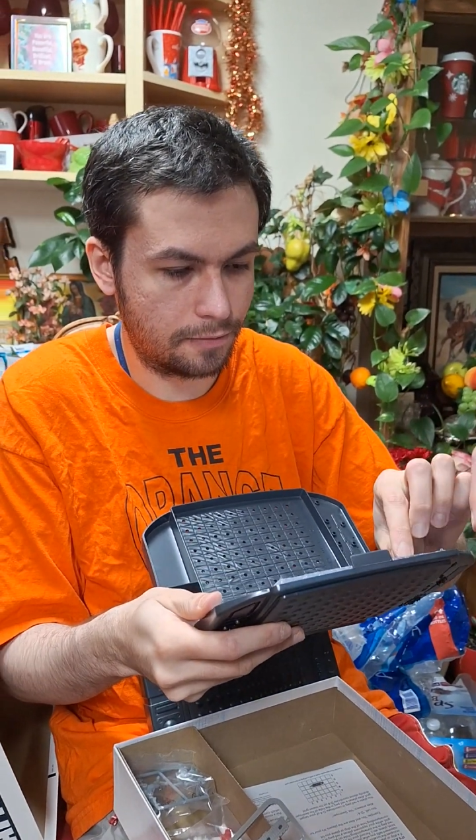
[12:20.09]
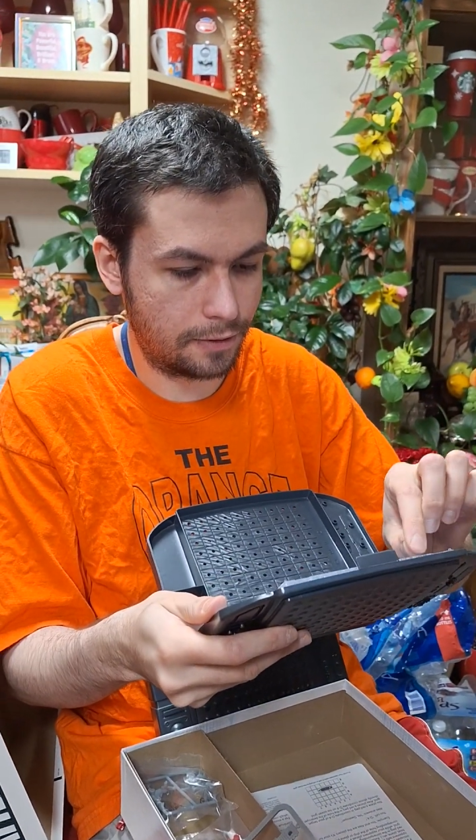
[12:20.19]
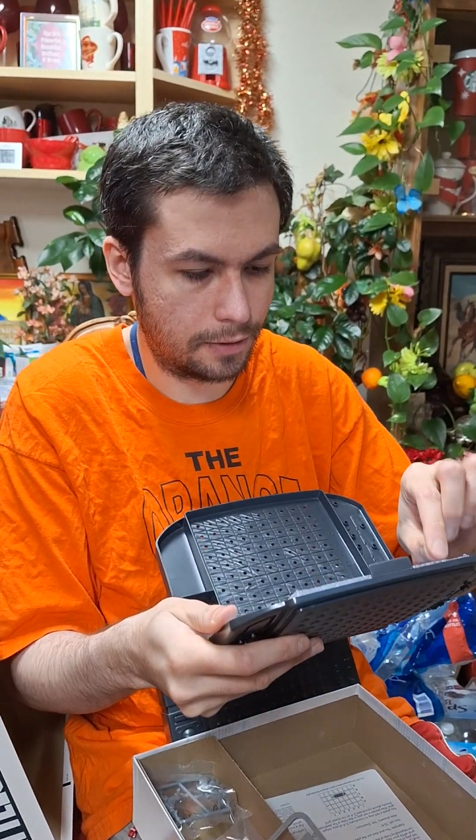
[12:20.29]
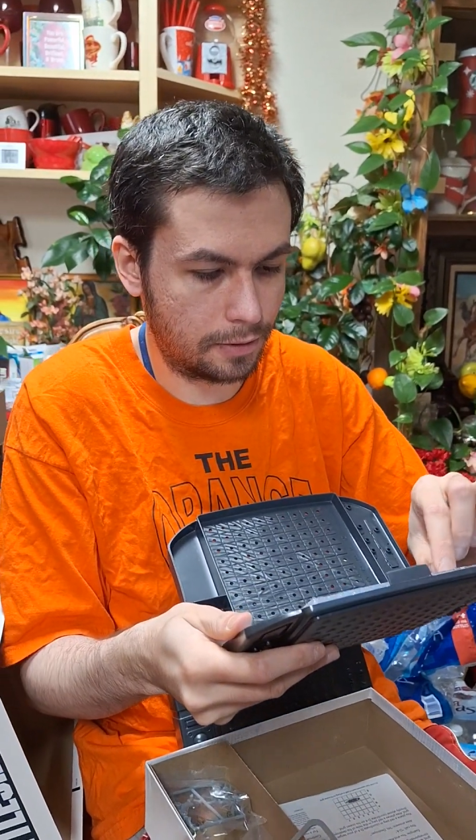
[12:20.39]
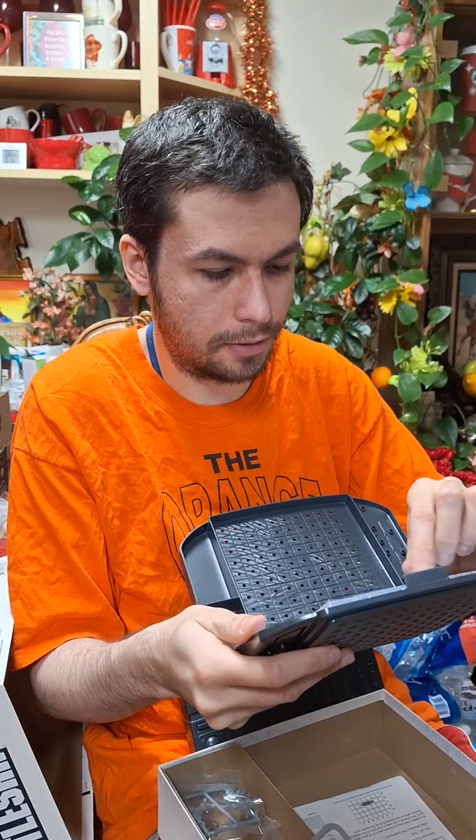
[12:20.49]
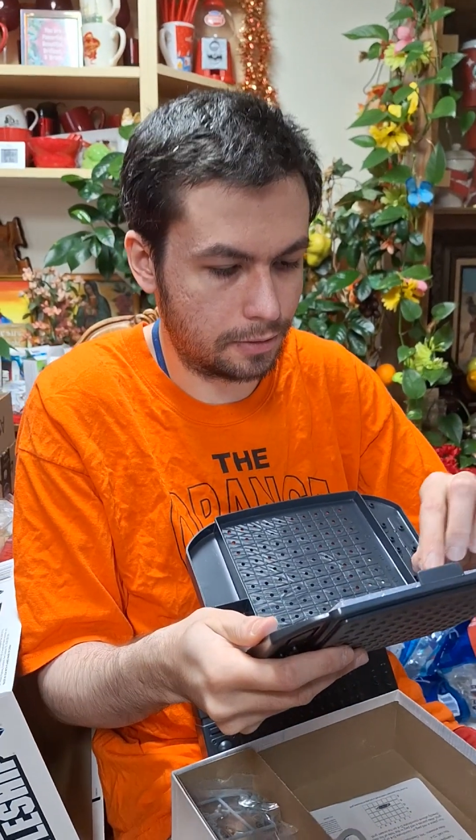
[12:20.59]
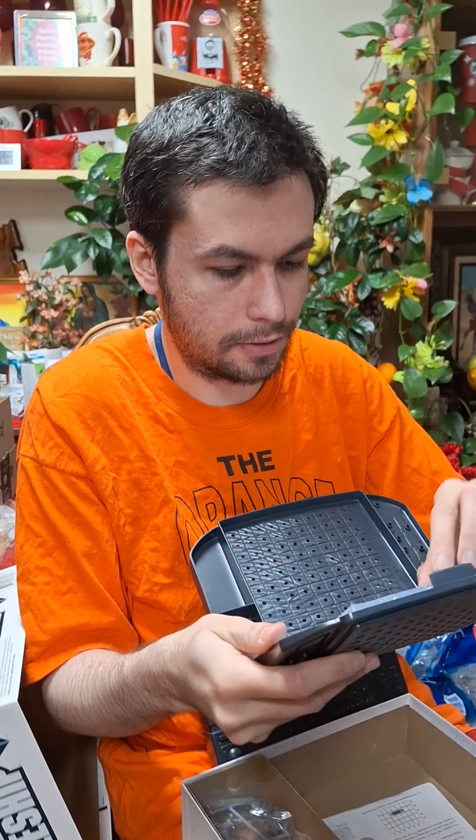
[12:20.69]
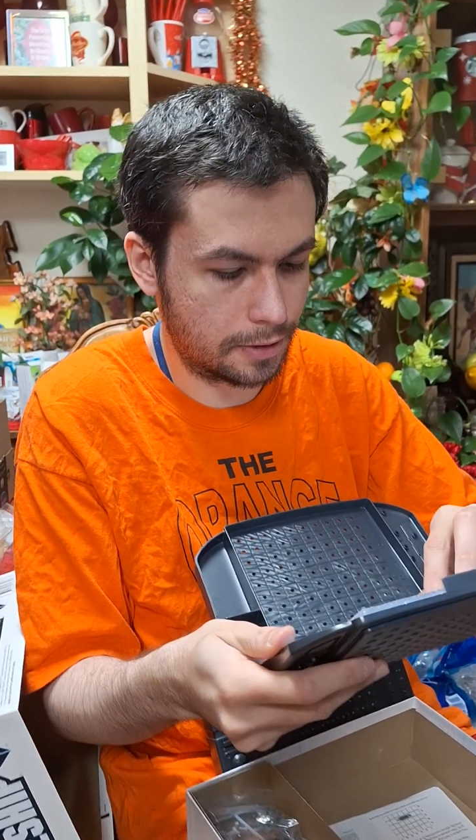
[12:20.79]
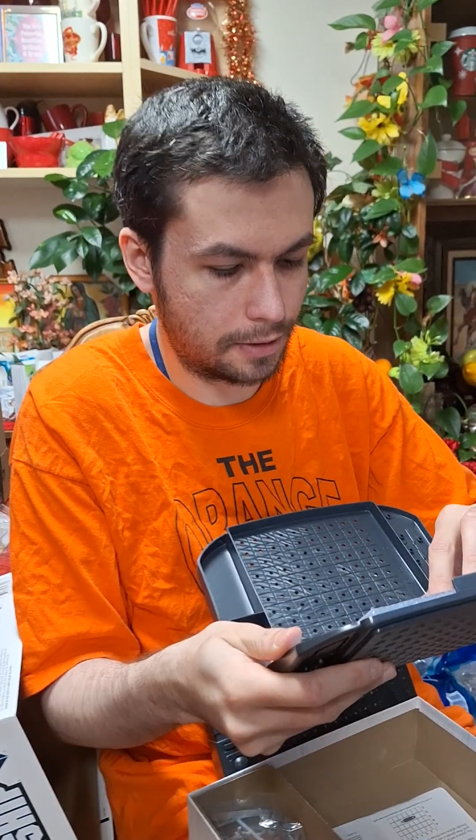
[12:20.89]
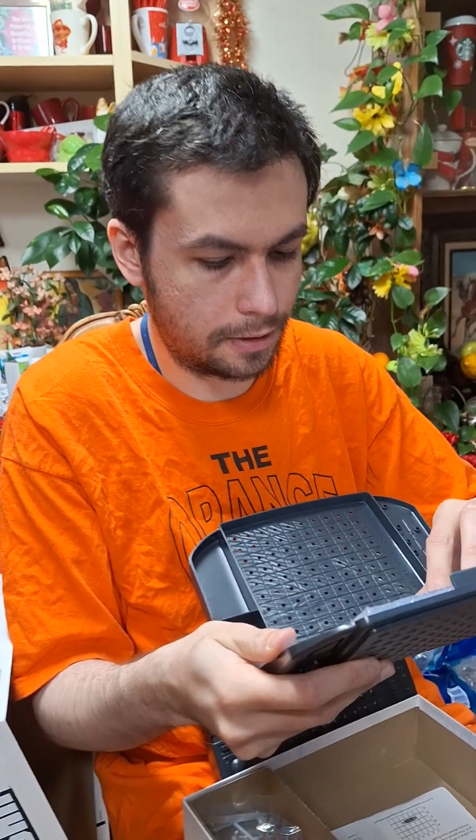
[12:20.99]
fit the
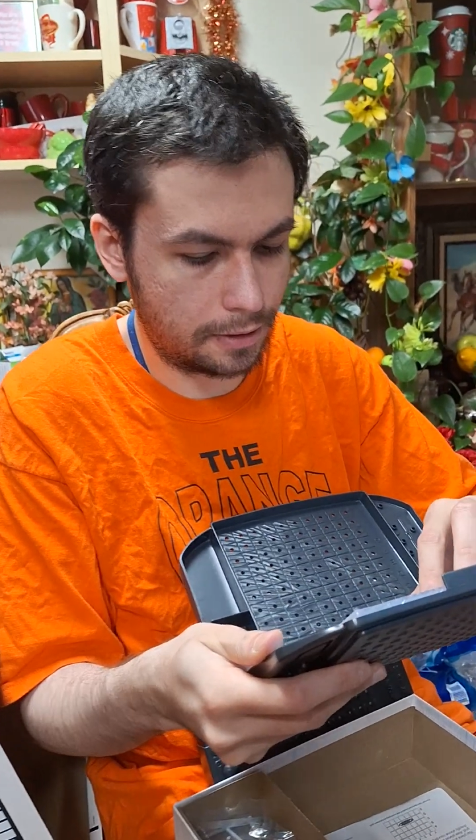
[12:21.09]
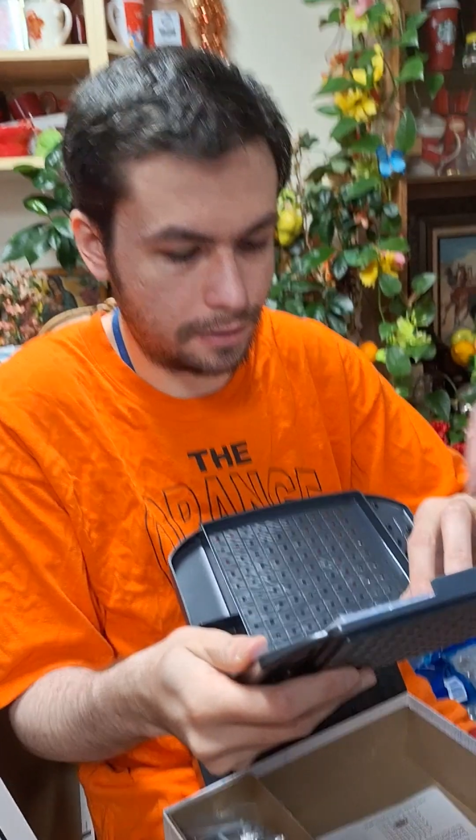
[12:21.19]
holes in there.